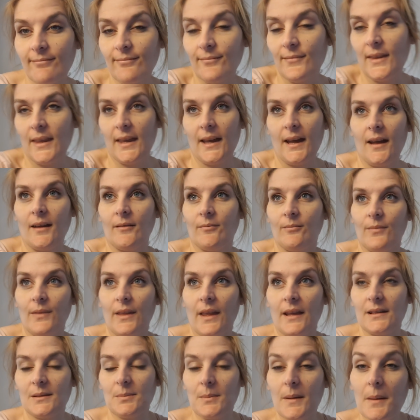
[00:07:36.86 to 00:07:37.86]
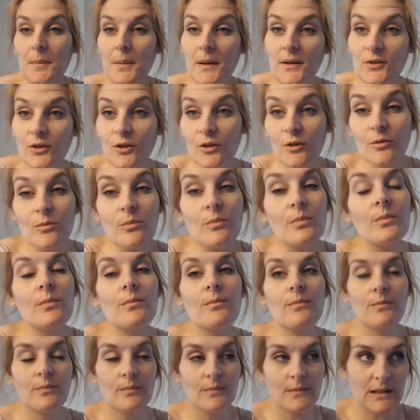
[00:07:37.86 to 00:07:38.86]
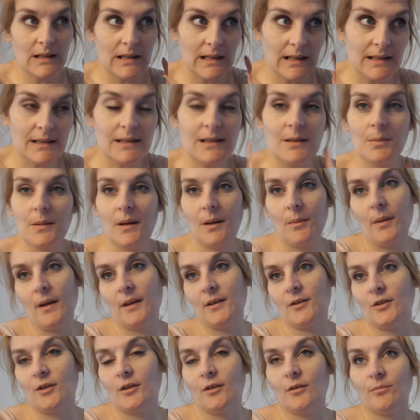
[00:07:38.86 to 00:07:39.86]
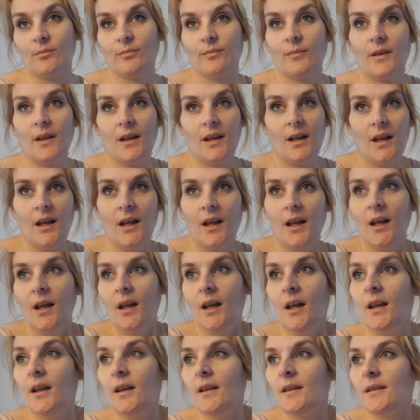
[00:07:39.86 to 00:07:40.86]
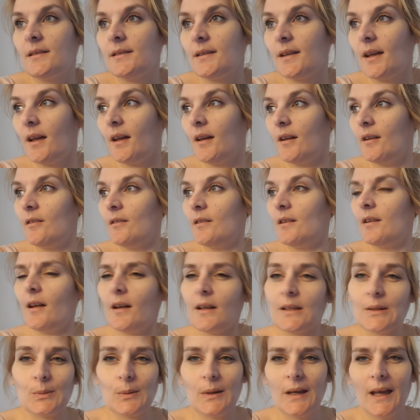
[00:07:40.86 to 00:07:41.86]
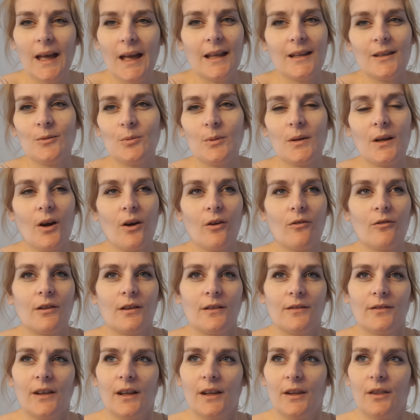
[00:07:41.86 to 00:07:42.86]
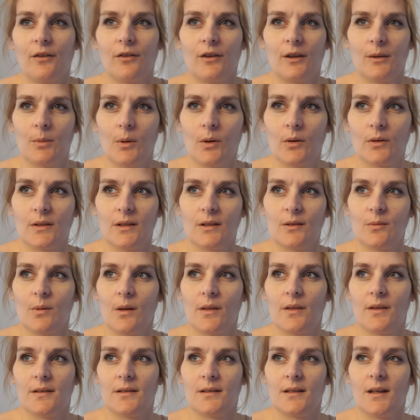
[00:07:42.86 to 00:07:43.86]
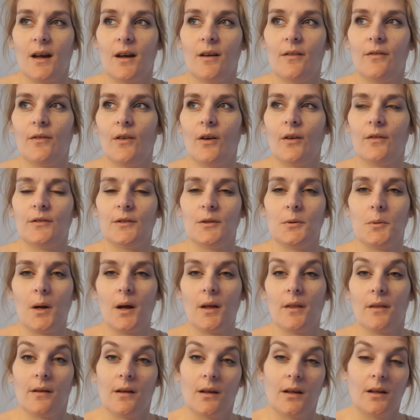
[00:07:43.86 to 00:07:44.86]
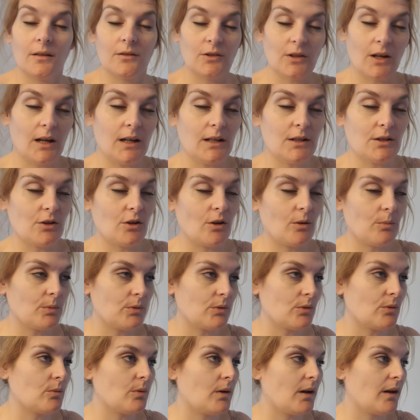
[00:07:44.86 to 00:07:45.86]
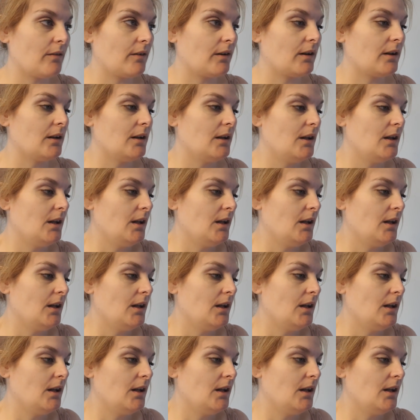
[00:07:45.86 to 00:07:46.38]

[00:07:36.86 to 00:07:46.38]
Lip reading: yeah, that spare bedroom needs to be a bedroom. So last weekend, we got rid of like 3 boxes worth of stuff off to either charity shops or whatever.